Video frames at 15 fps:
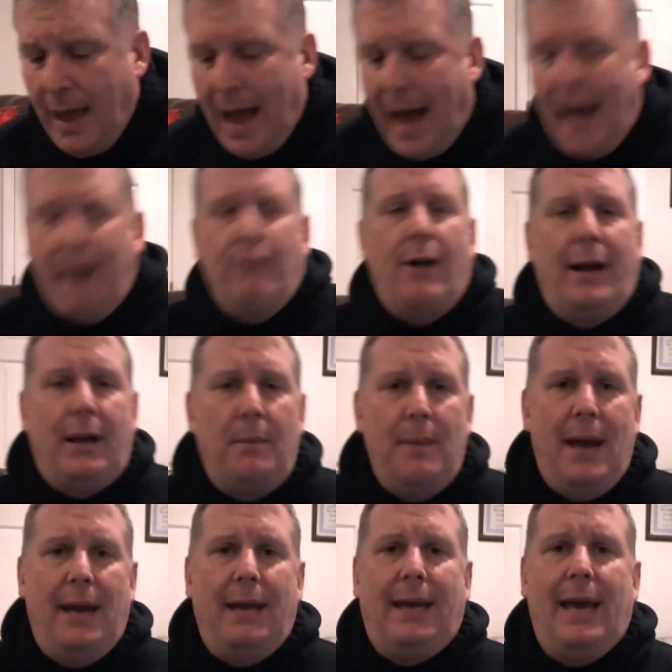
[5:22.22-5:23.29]
I
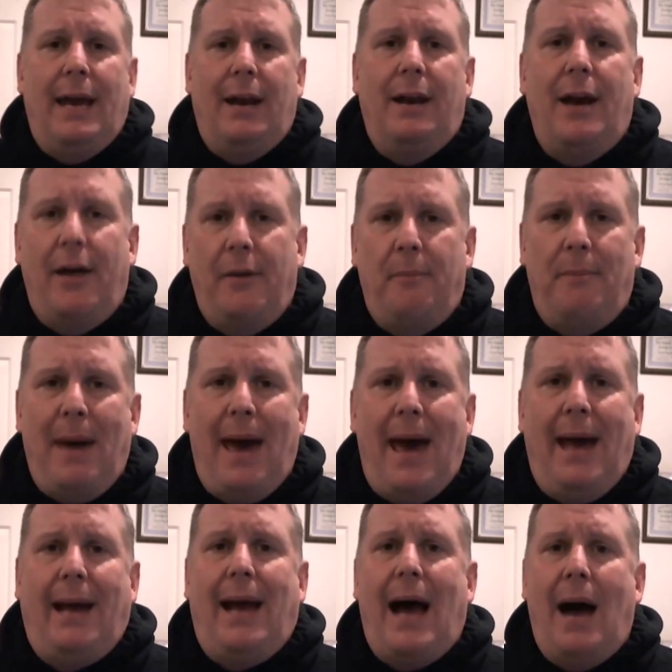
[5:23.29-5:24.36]
recommend to get another
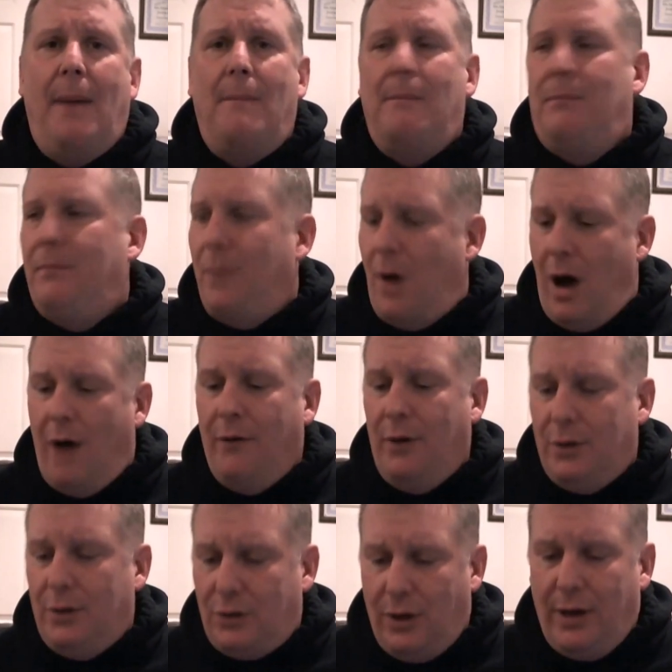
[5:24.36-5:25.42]
bag. I'm
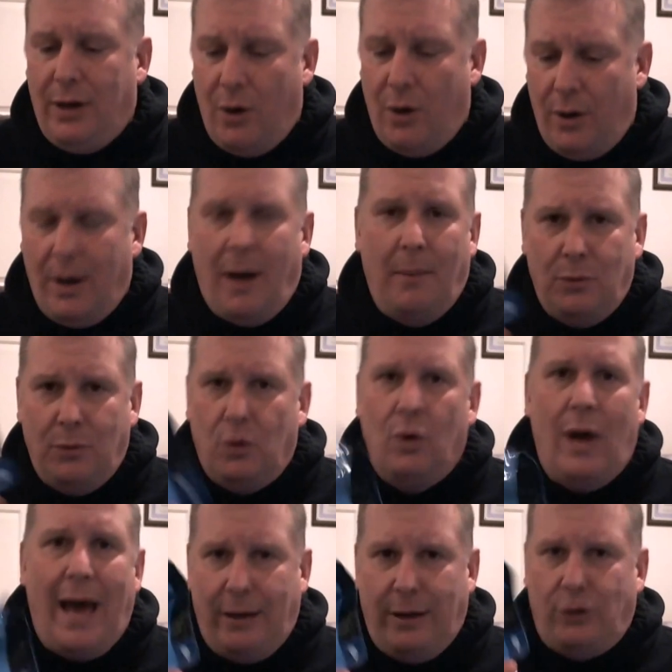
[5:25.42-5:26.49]
obviously going,
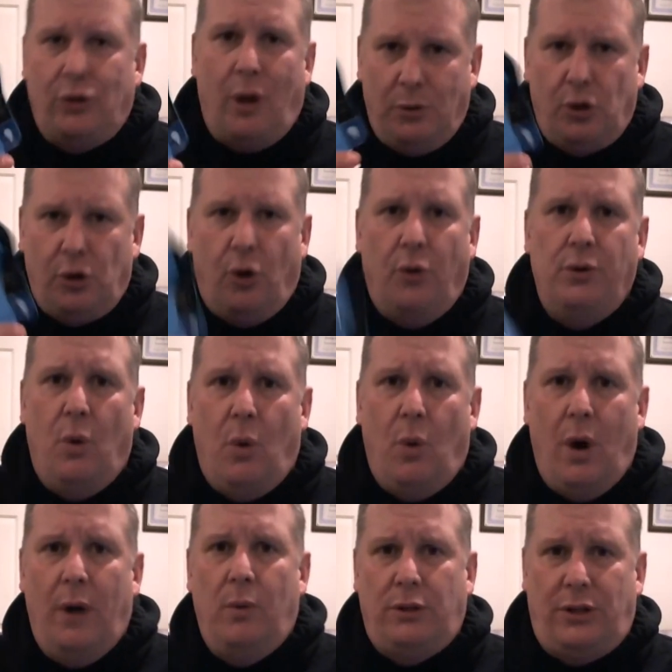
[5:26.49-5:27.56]
I'm showing you
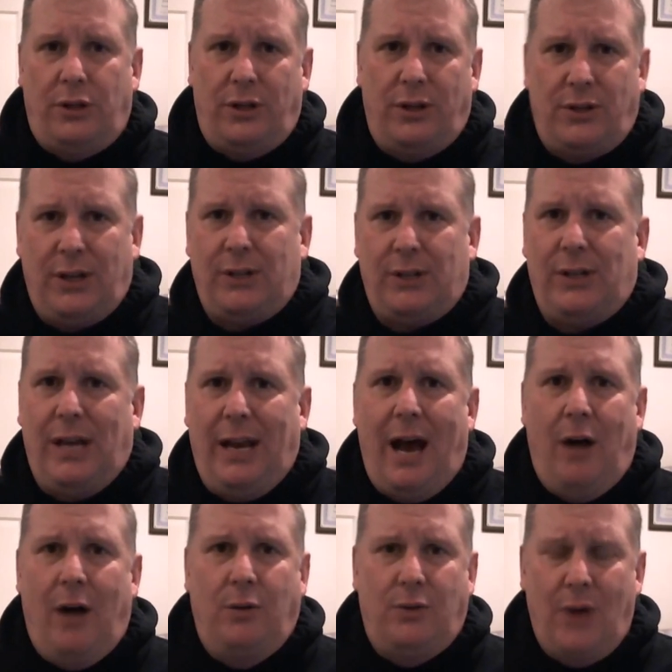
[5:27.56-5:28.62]
one, which is a
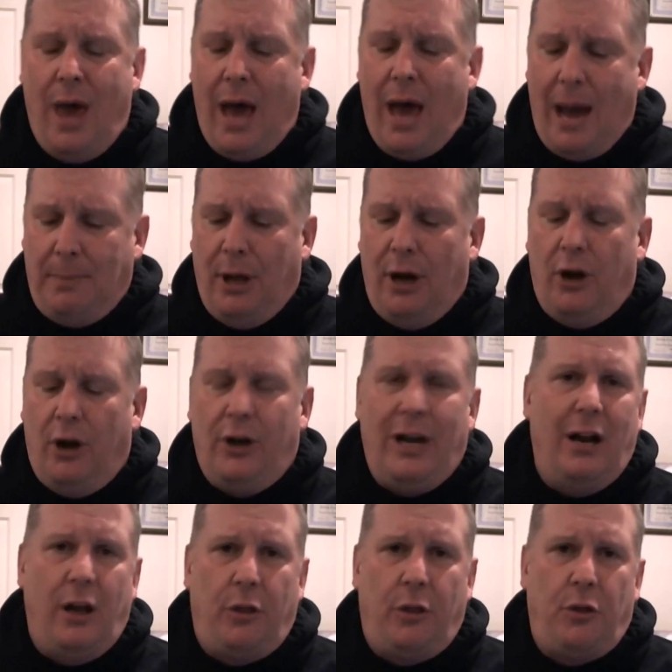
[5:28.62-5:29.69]
16-ounce. I plan on
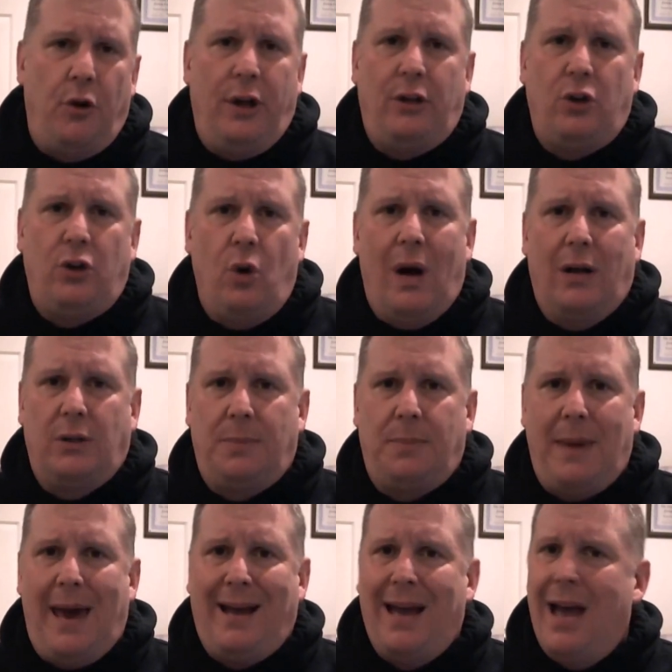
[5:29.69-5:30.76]
getting a 32-ounce
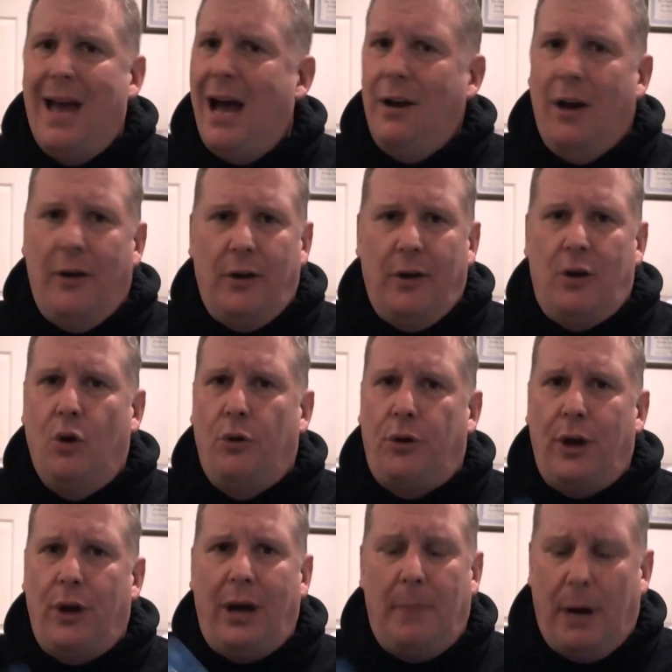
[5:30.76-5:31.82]
bag. Another cool
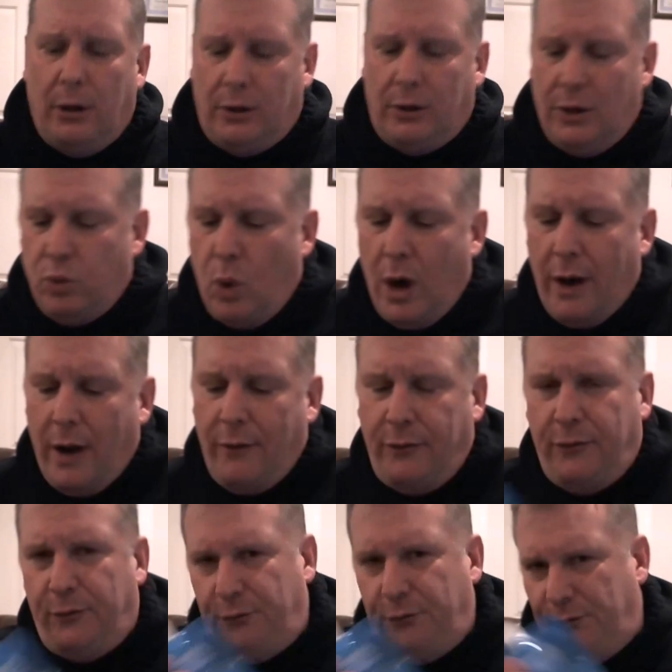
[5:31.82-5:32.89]
thing about this water
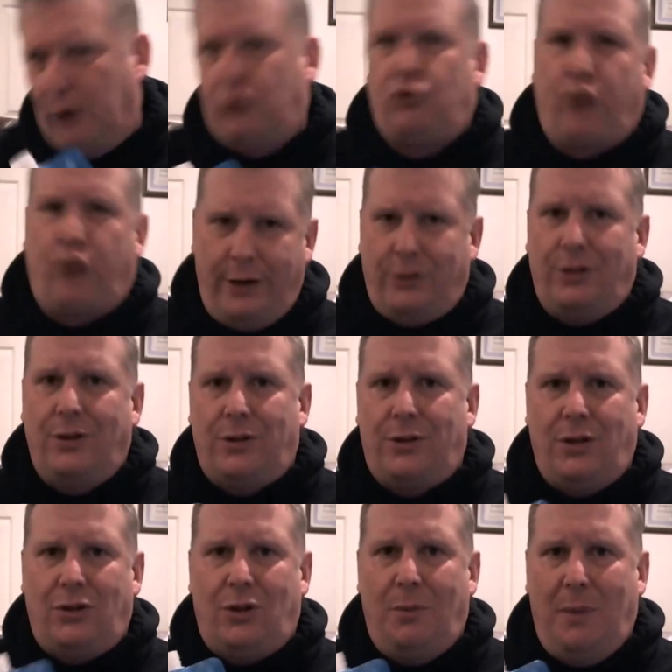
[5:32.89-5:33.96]
filtration
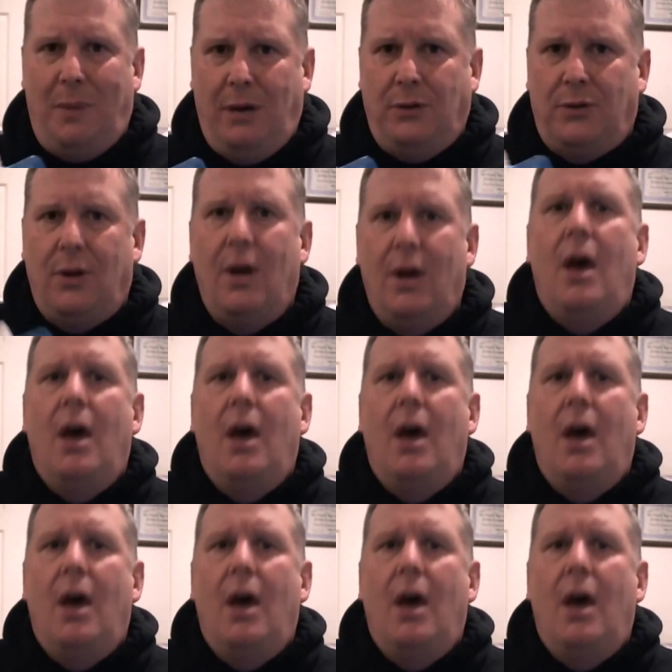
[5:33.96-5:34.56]
system is